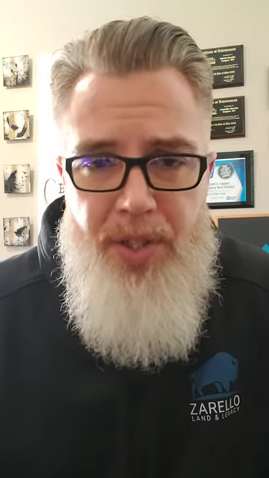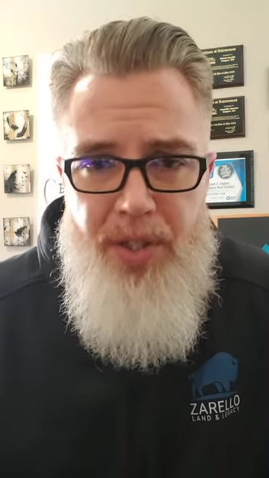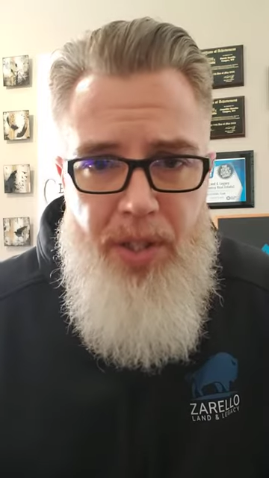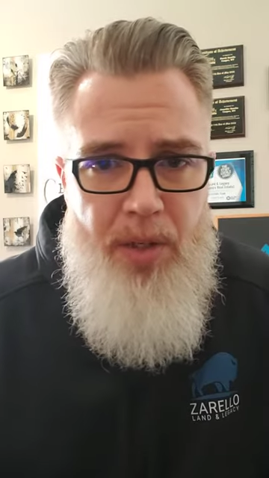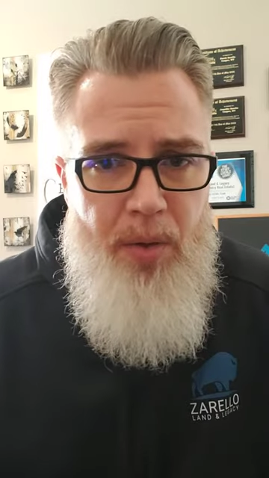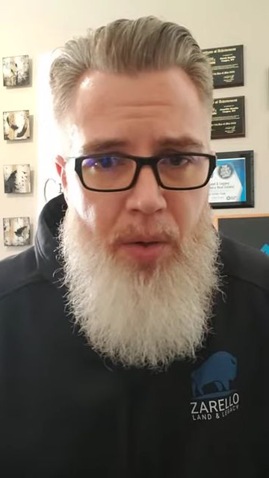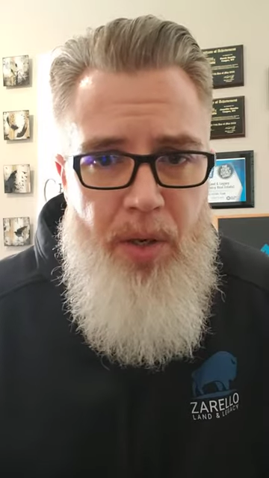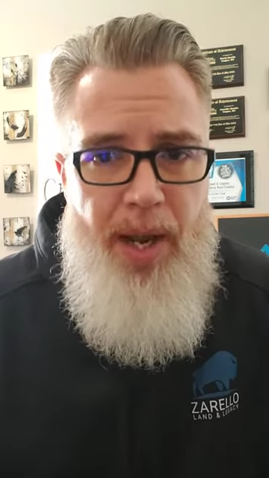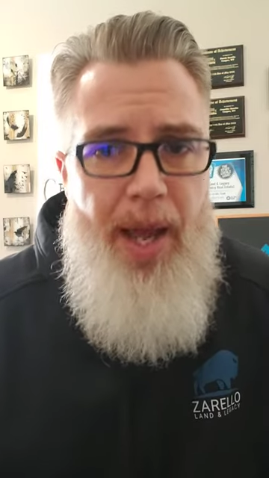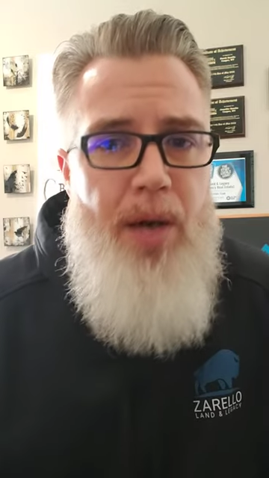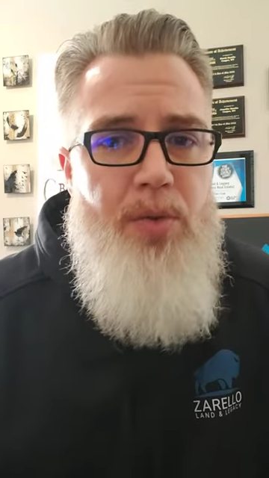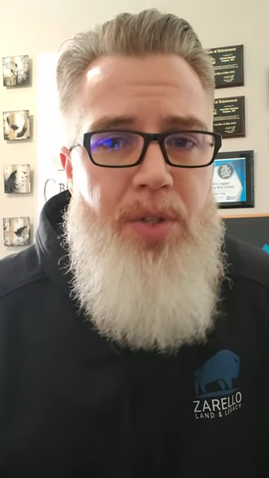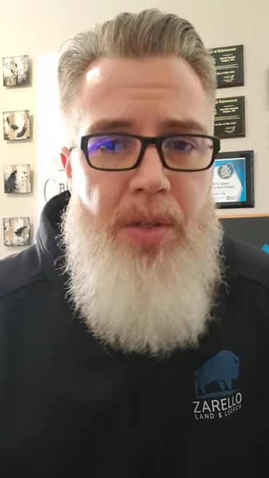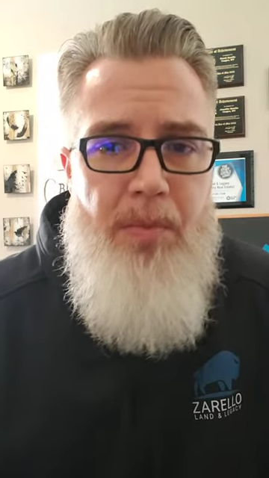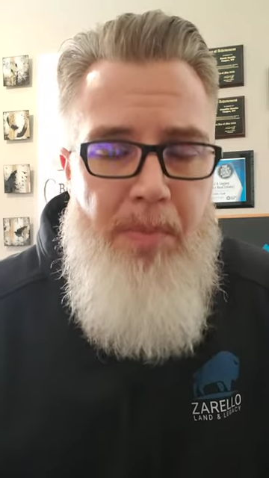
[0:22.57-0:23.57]
and or a
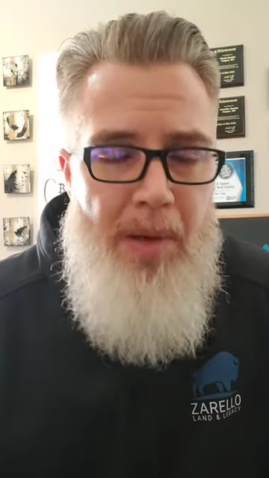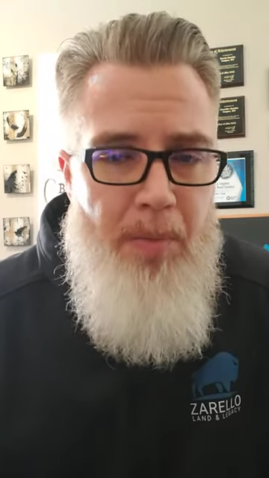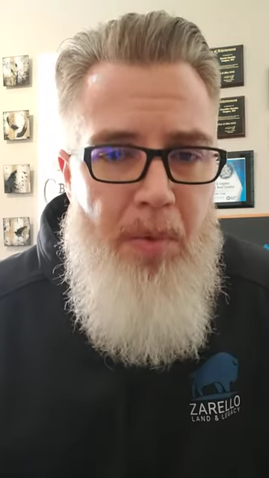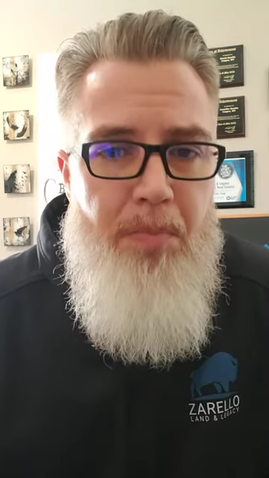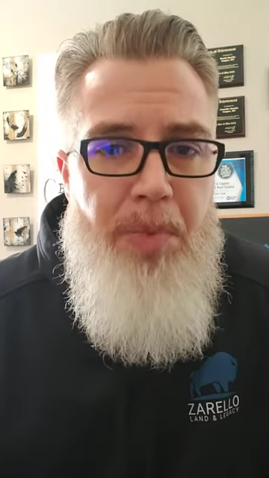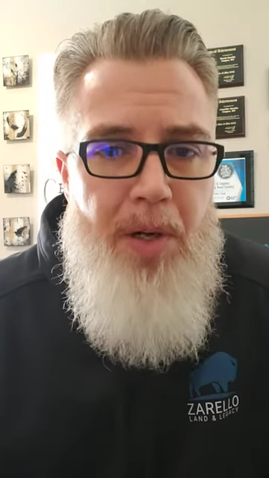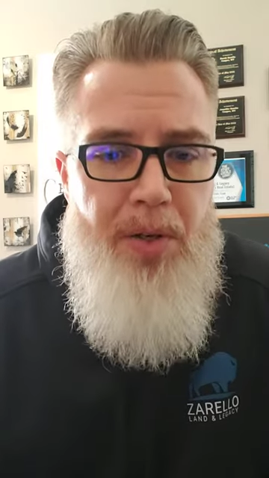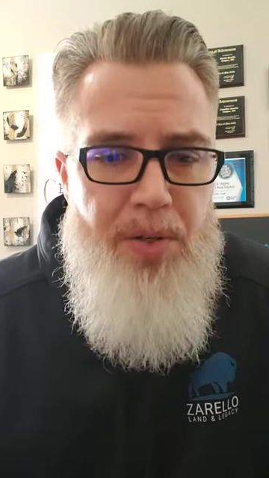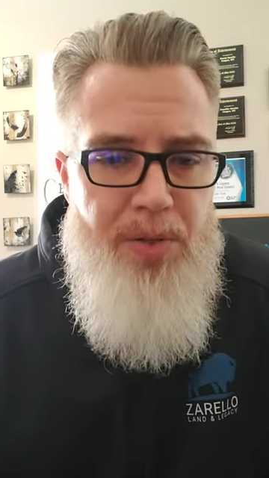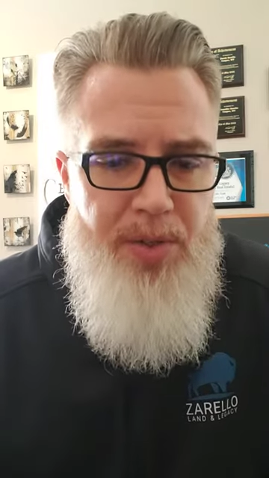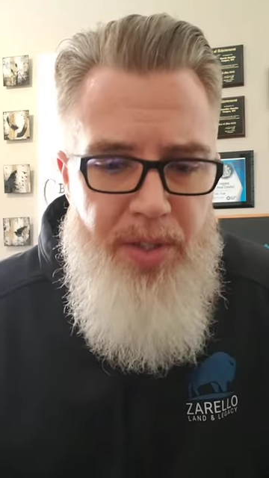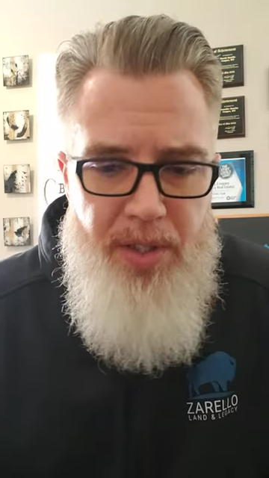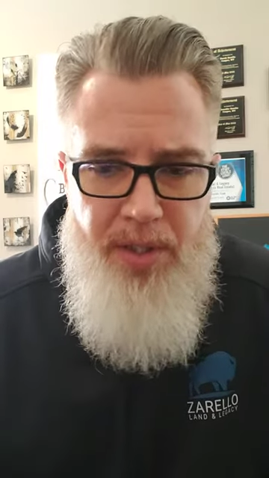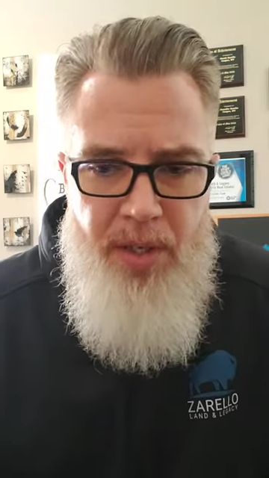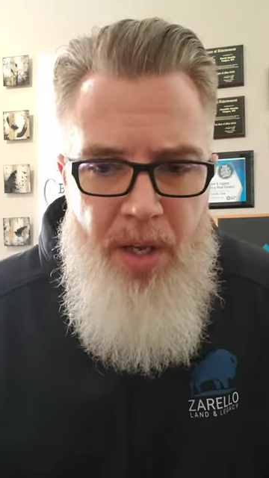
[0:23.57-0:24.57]
housing bubble
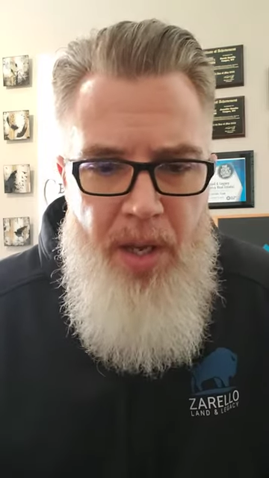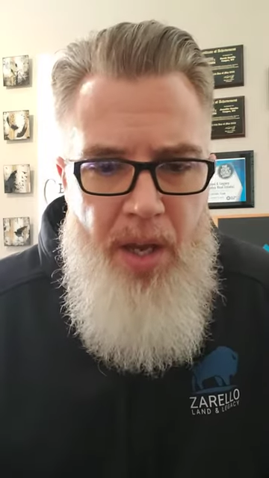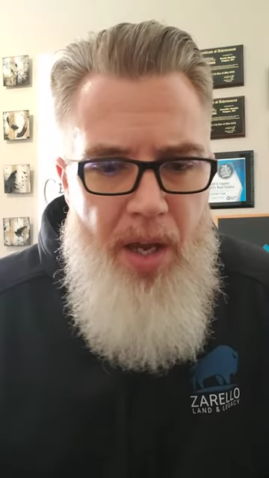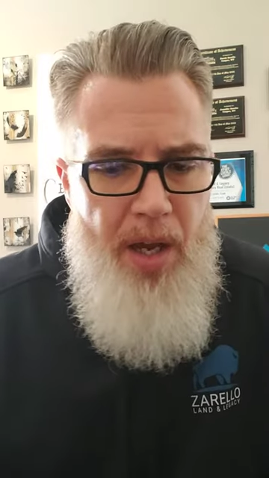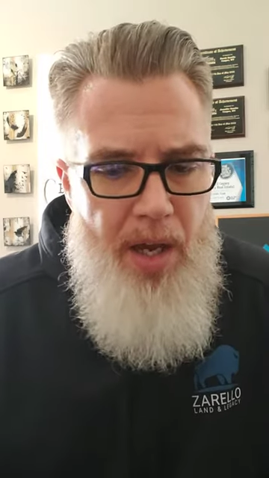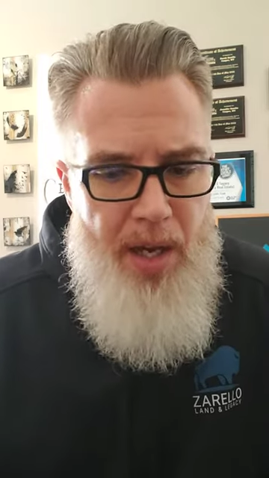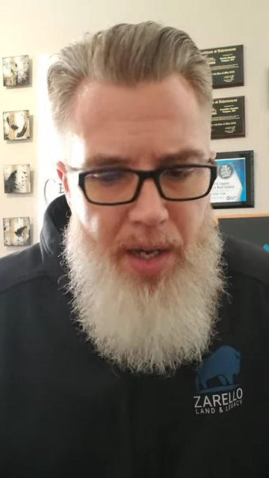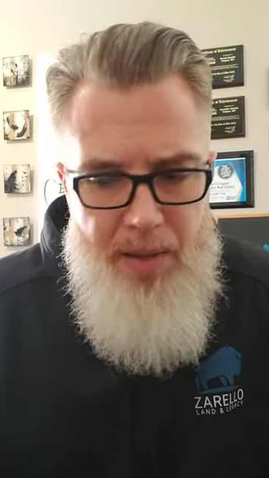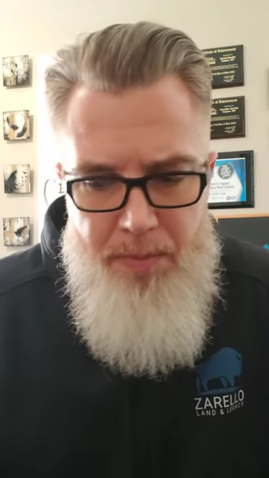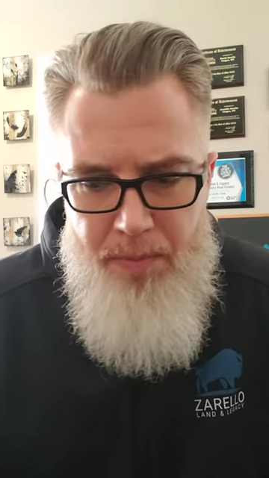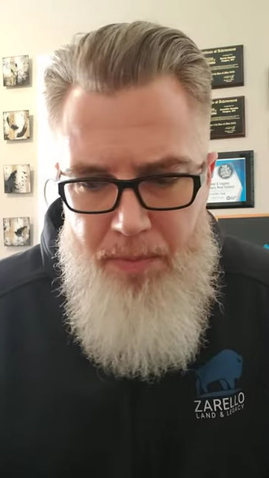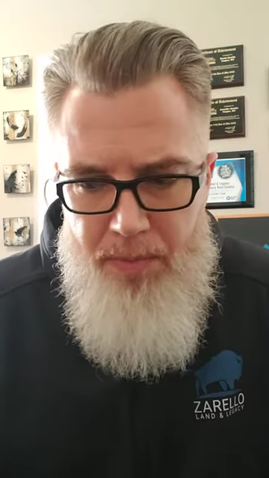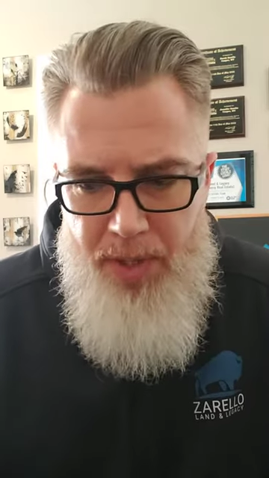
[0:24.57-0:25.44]
burst, and um,